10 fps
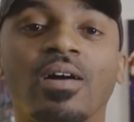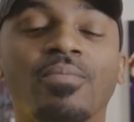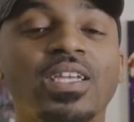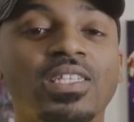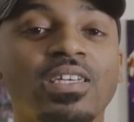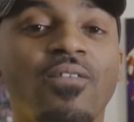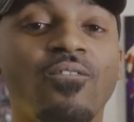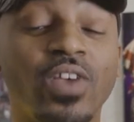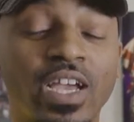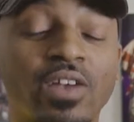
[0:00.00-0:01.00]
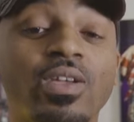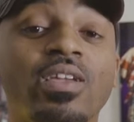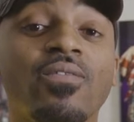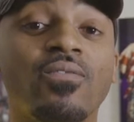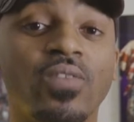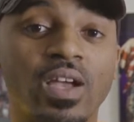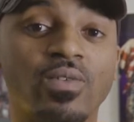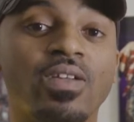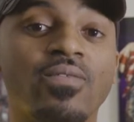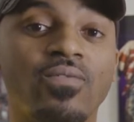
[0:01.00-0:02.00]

They did a very, very,